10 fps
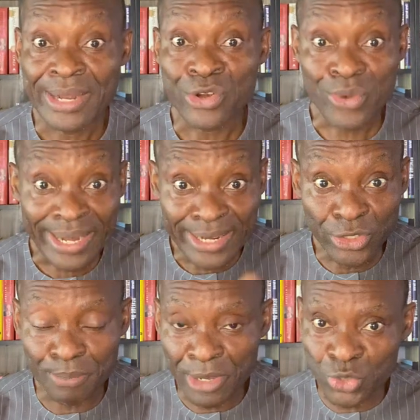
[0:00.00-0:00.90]
Rightly
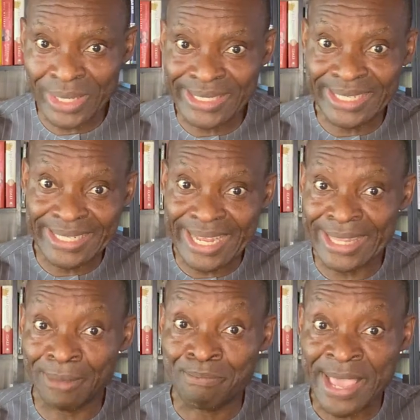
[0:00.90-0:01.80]
so, because we are sitting at
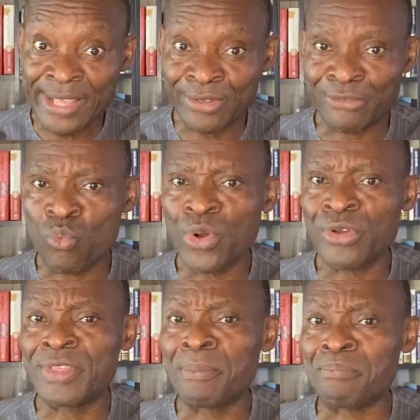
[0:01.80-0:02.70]
the base of one
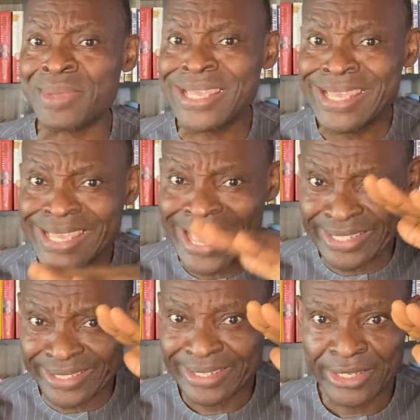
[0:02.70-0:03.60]
of the
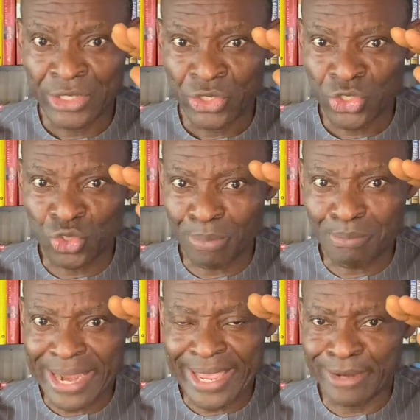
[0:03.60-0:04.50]
biggest stock
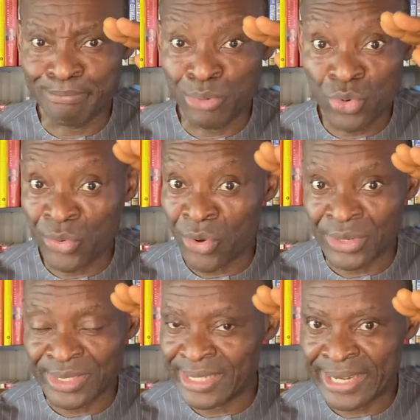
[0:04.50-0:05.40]
market bull
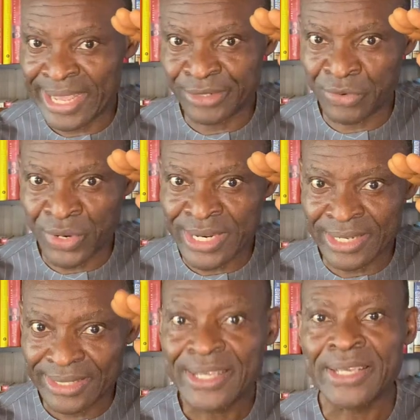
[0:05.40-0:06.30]
runs in the next 4 years